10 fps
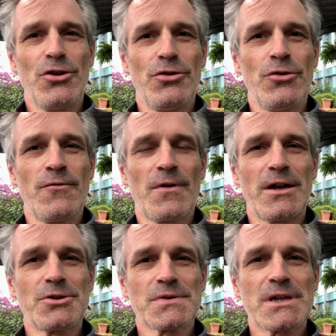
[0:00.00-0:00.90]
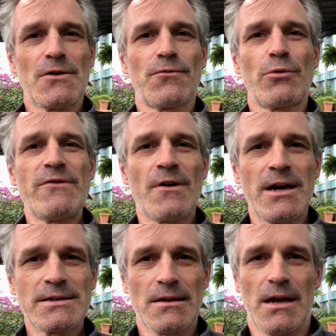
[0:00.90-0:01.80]
you find yourself
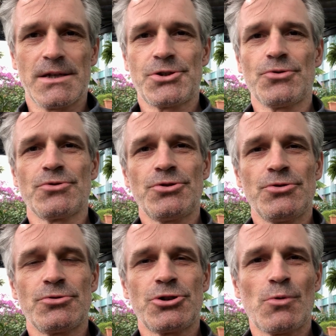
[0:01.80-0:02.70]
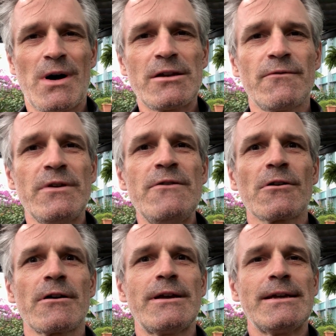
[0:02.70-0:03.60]
revitalized. Your joie de
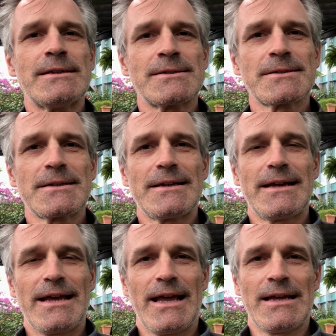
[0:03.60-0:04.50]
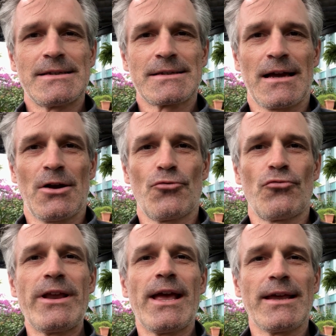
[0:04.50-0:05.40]
vivre is
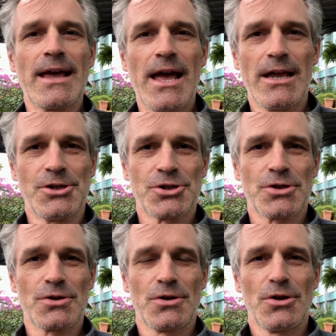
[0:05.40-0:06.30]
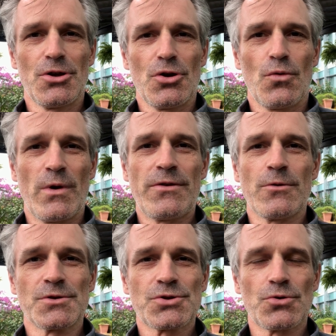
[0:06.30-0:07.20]
re-engaged with
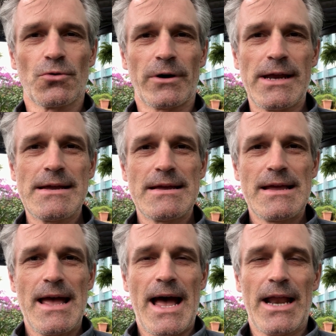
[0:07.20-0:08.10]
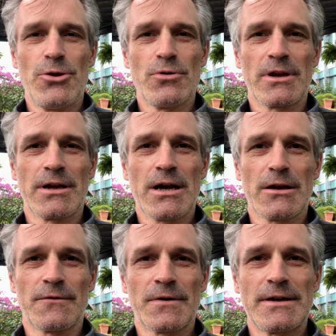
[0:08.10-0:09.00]
your story, and you can kind
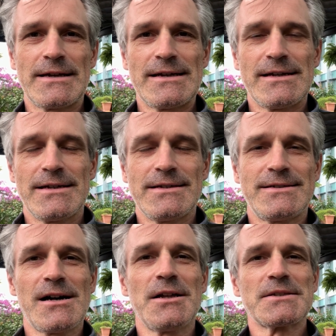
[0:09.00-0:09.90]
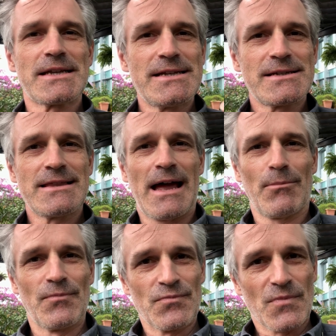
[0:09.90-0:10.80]
of dance into that
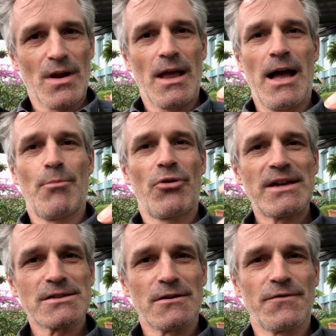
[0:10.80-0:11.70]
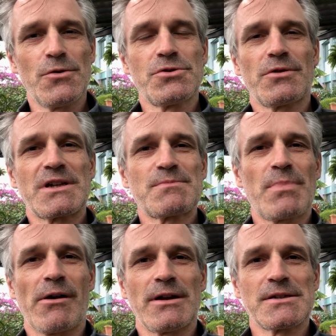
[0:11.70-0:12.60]
present and future
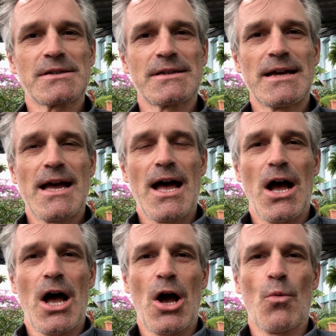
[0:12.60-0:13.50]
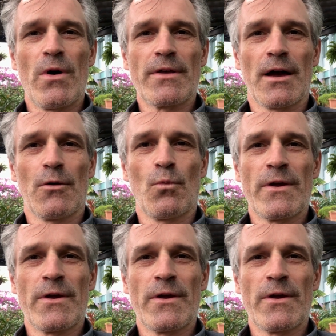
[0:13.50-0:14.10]
experience with a